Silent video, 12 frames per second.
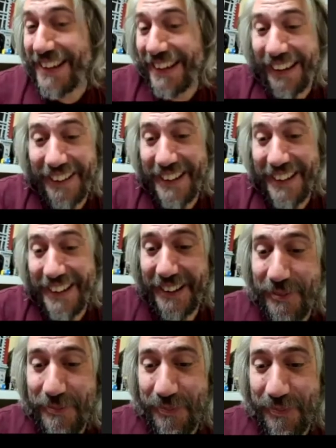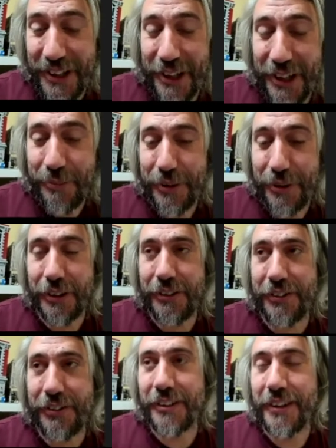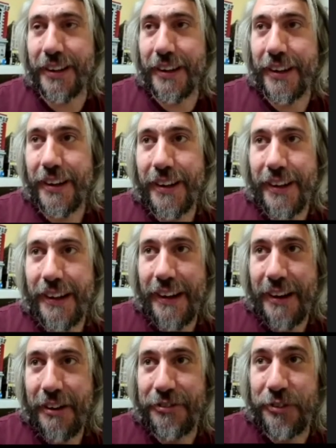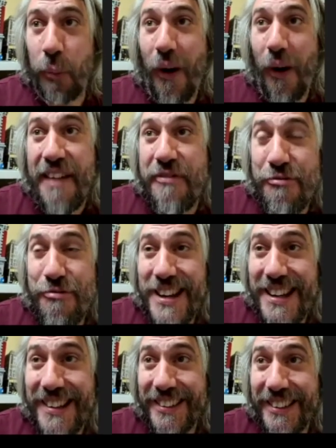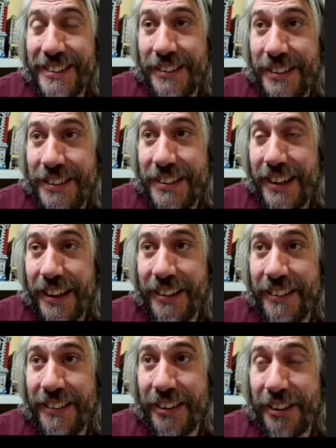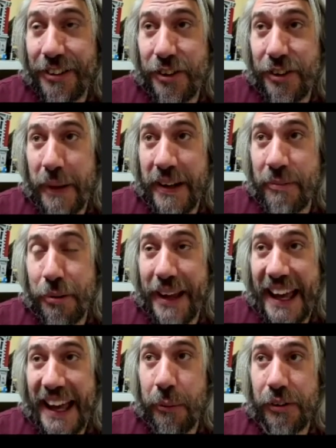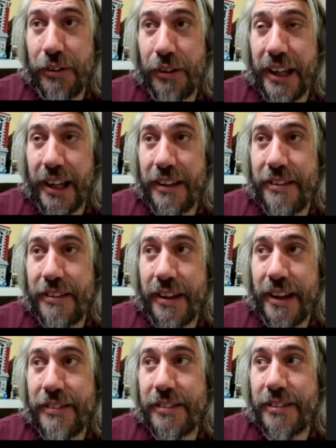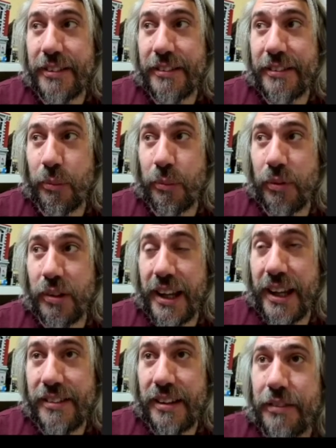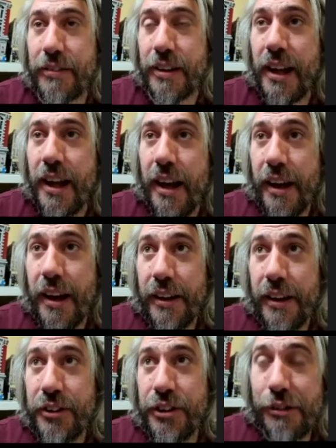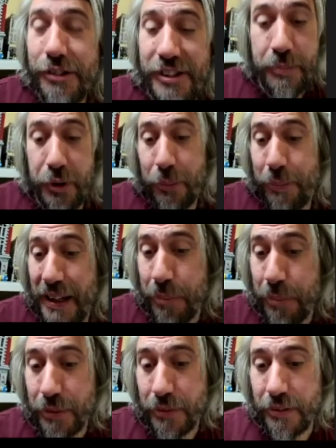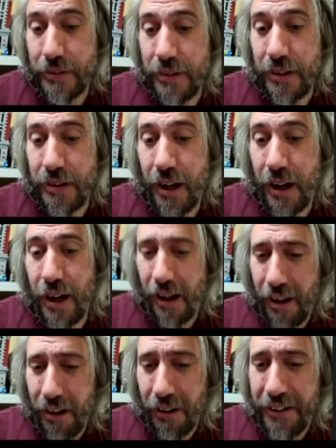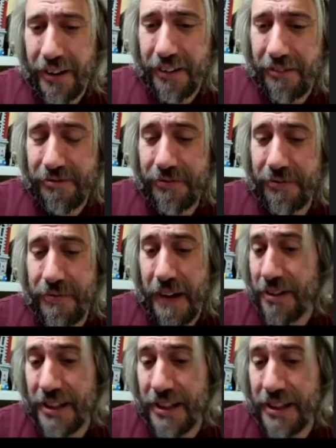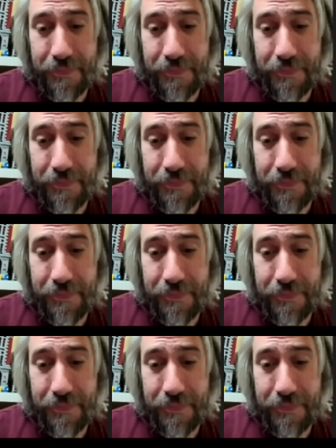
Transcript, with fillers: didn't like it you know because for whatever reason and you could spend probably hours looking into this years even neurotypical people aren't very